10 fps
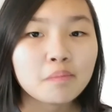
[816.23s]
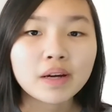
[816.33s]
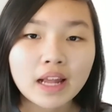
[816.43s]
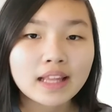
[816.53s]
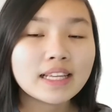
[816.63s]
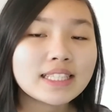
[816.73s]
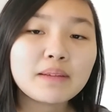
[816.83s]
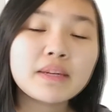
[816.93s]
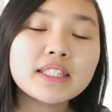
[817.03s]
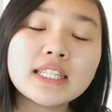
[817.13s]
but at least
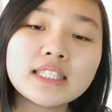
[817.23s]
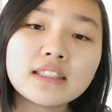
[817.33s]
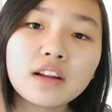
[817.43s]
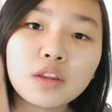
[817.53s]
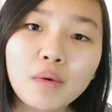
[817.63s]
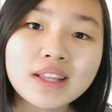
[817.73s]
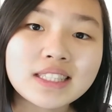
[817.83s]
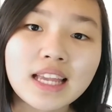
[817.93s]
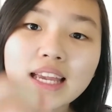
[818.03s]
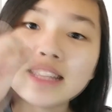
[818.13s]
I'm consistent on the
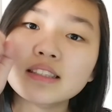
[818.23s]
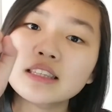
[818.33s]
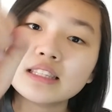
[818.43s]
Wednesday.